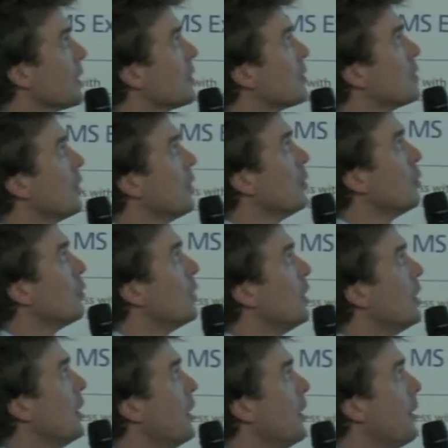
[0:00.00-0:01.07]
So
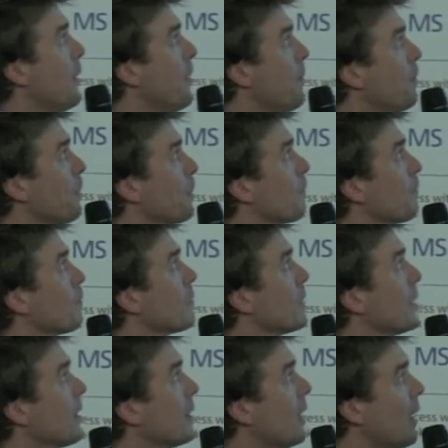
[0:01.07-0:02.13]
um,
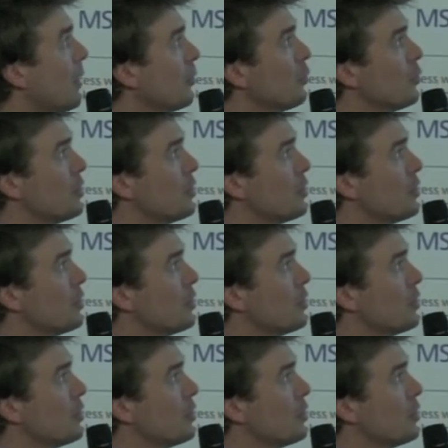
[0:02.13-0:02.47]
Outlook